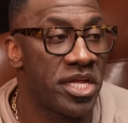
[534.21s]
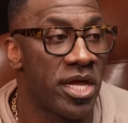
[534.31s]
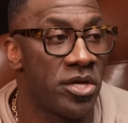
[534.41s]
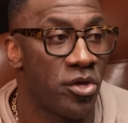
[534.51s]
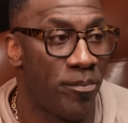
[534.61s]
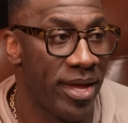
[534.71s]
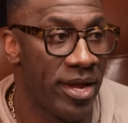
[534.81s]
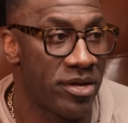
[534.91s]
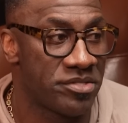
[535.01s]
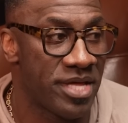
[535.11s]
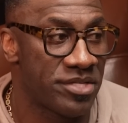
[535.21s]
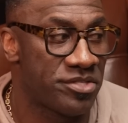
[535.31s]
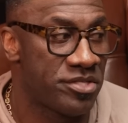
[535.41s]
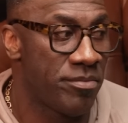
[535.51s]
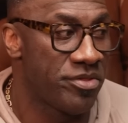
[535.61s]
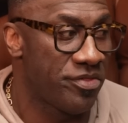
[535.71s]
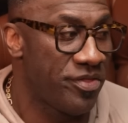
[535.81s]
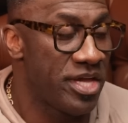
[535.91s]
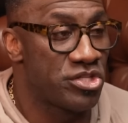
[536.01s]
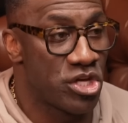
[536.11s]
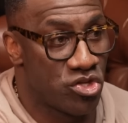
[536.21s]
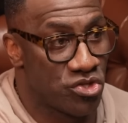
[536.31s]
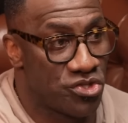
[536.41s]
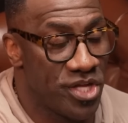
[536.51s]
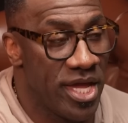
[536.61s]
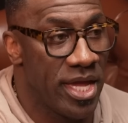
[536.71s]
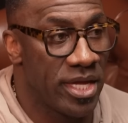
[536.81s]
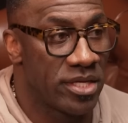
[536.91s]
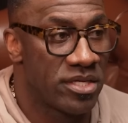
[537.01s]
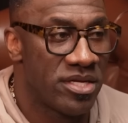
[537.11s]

tell your parents that some of the things that you're saying